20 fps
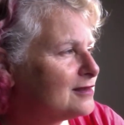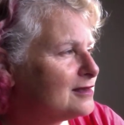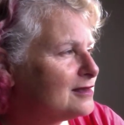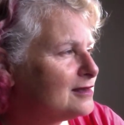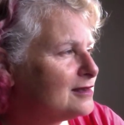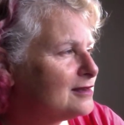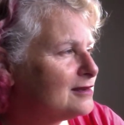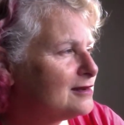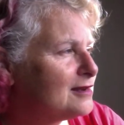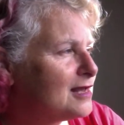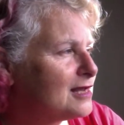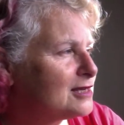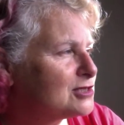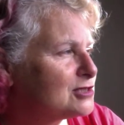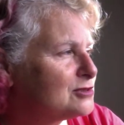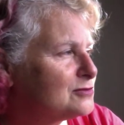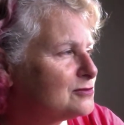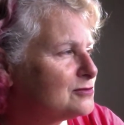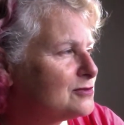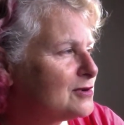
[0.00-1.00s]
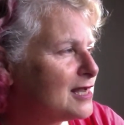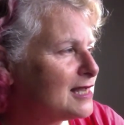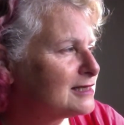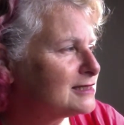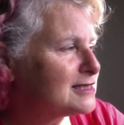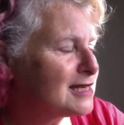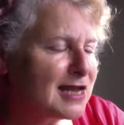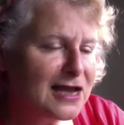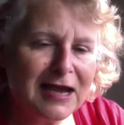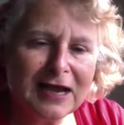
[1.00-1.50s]
National
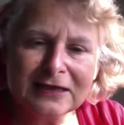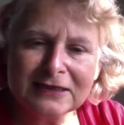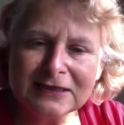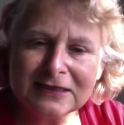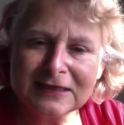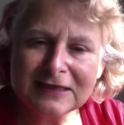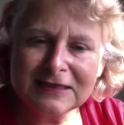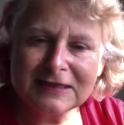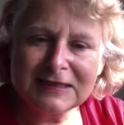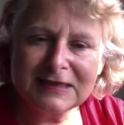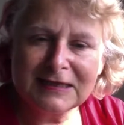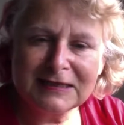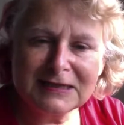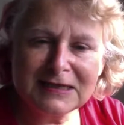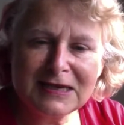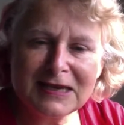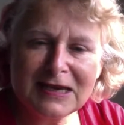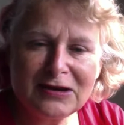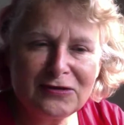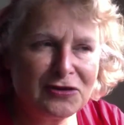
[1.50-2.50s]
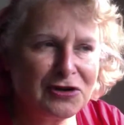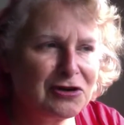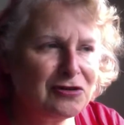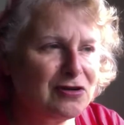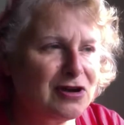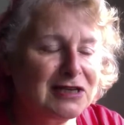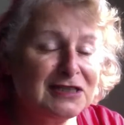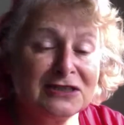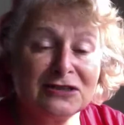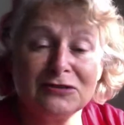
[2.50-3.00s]
Antarctic Centre here in
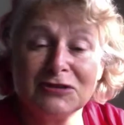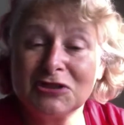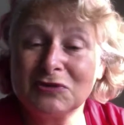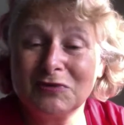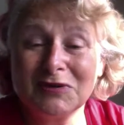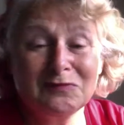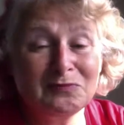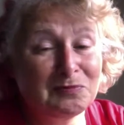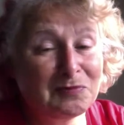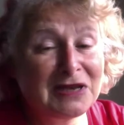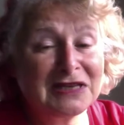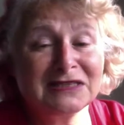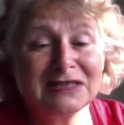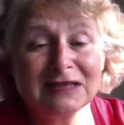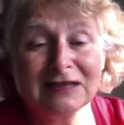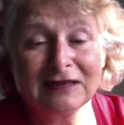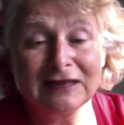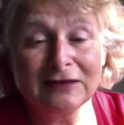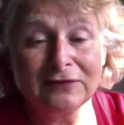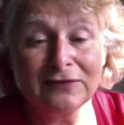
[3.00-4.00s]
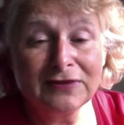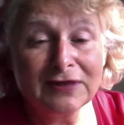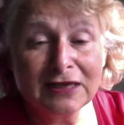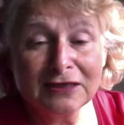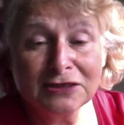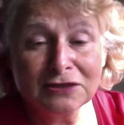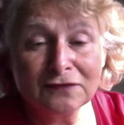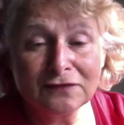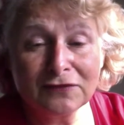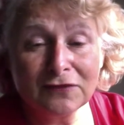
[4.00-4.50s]
Christchurch. We're basically on the
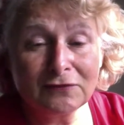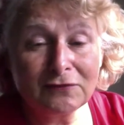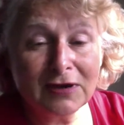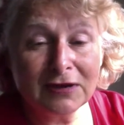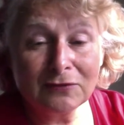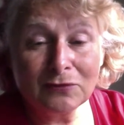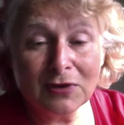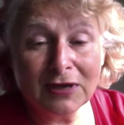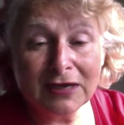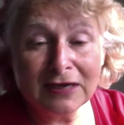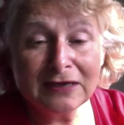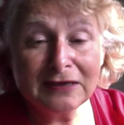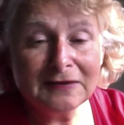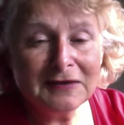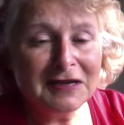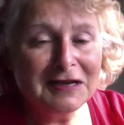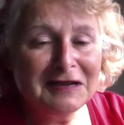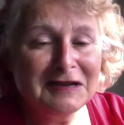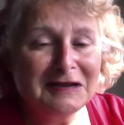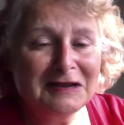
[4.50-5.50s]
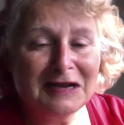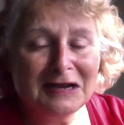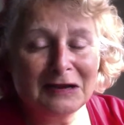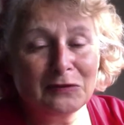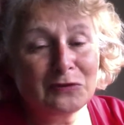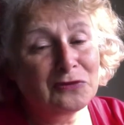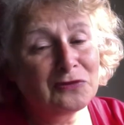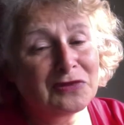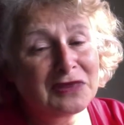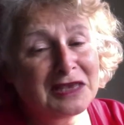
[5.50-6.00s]
edge of the runway
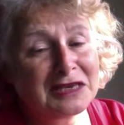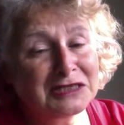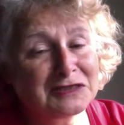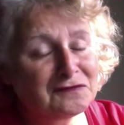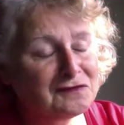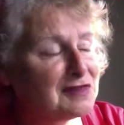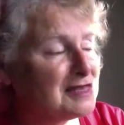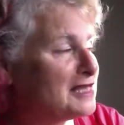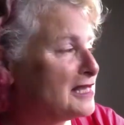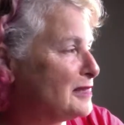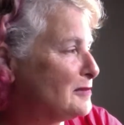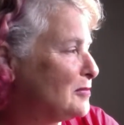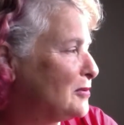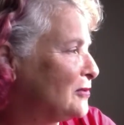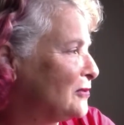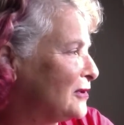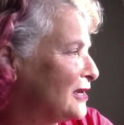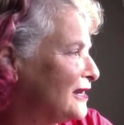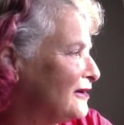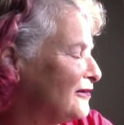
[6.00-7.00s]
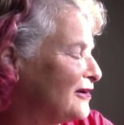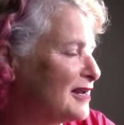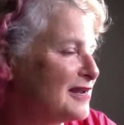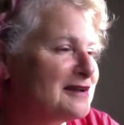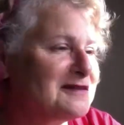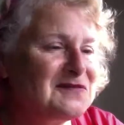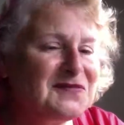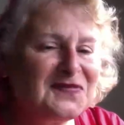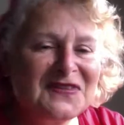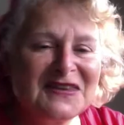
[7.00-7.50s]
or the edge of the airport area,
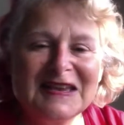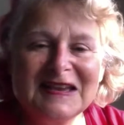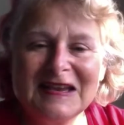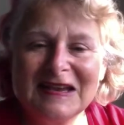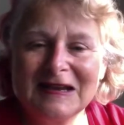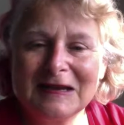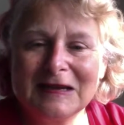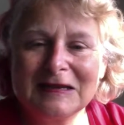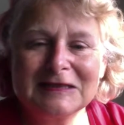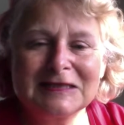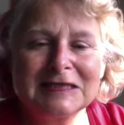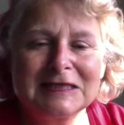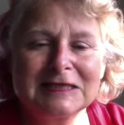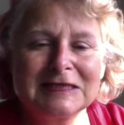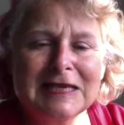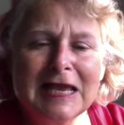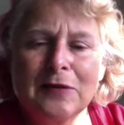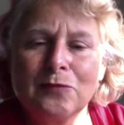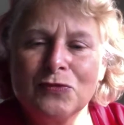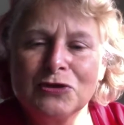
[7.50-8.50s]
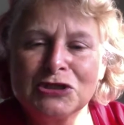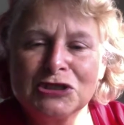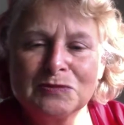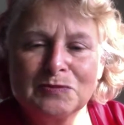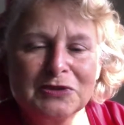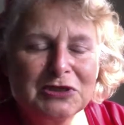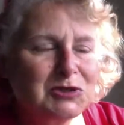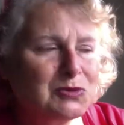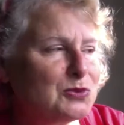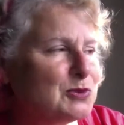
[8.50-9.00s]
sandwiched
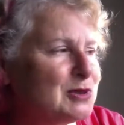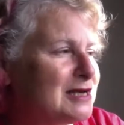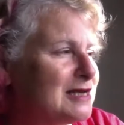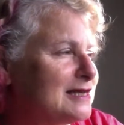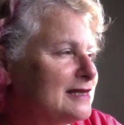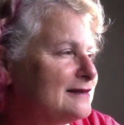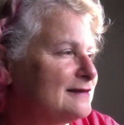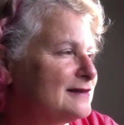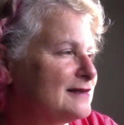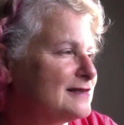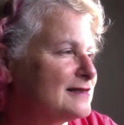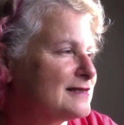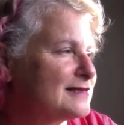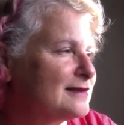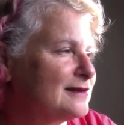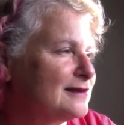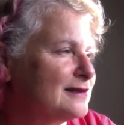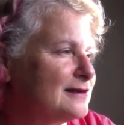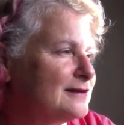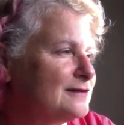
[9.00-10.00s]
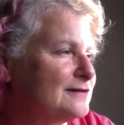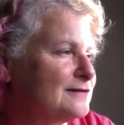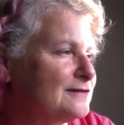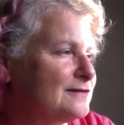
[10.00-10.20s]
between this kind of